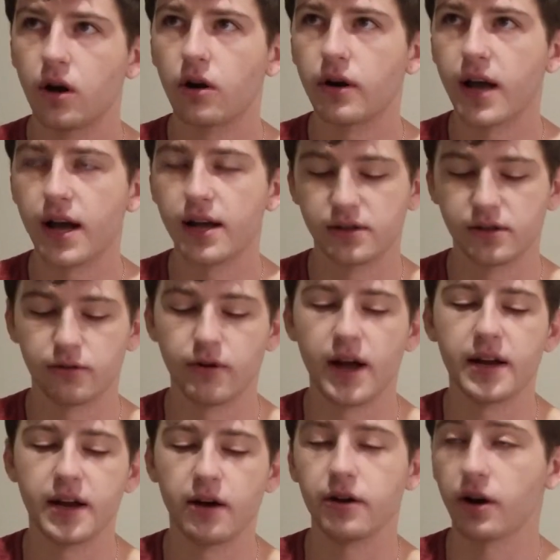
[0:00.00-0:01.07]
Okay, so
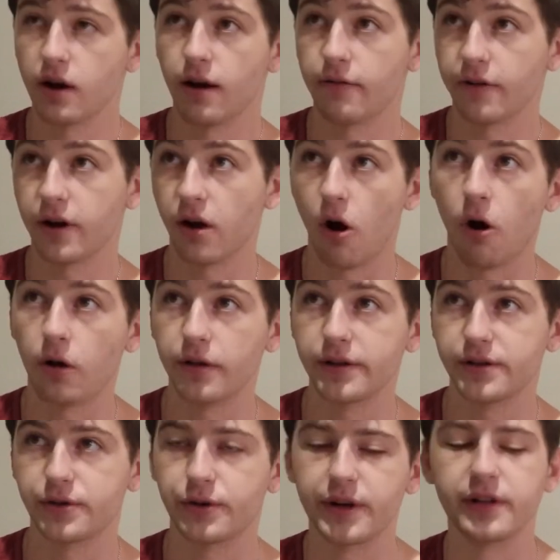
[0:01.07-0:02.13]
right now you're covering all of the
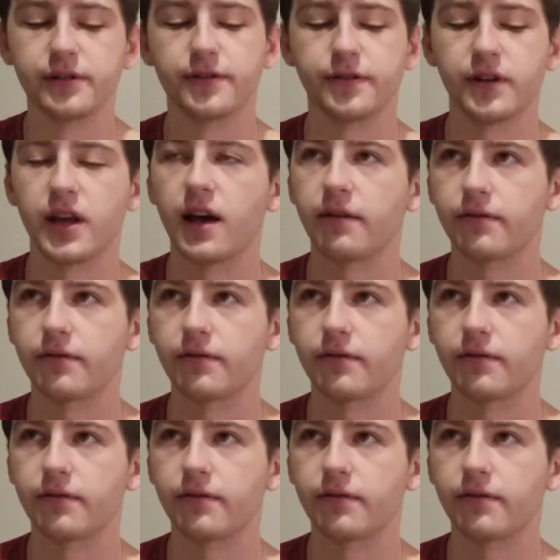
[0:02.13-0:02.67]
strings for the F